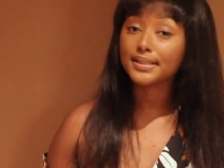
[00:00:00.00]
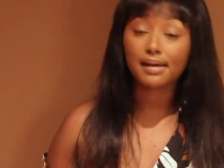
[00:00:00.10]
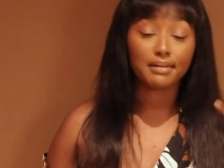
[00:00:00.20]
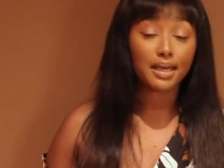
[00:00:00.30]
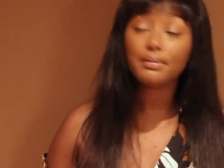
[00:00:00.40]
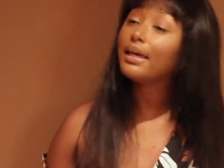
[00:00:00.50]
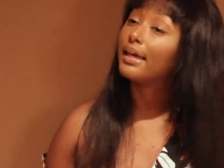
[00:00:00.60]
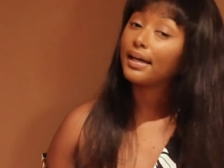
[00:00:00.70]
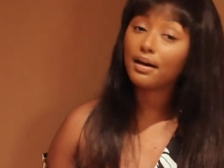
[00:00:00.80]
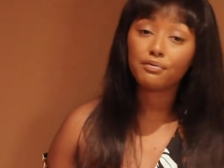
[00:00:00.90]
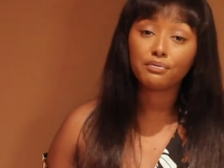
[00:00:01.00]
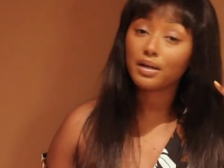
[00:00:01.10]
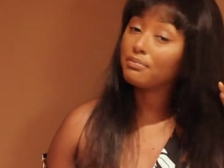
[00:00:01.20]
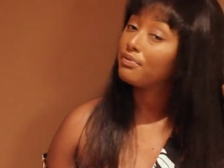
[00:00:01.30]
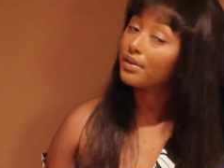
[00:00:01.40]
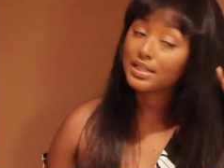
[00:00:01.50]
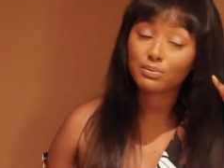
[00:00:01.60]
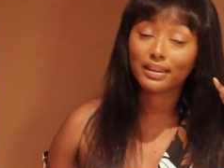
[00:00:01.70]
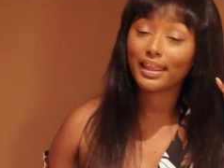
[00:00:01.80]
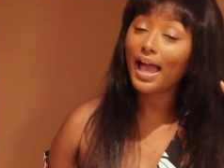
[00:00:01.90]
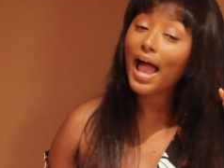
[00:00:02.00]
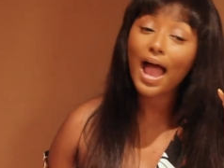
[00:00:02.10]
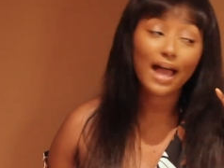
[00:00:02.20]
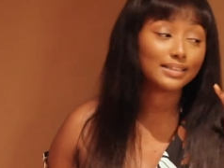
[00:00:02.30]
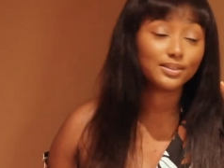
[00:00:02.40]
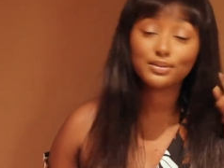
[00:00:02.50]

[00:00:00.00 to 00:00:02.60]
Come get me. Come, come fill this with gas.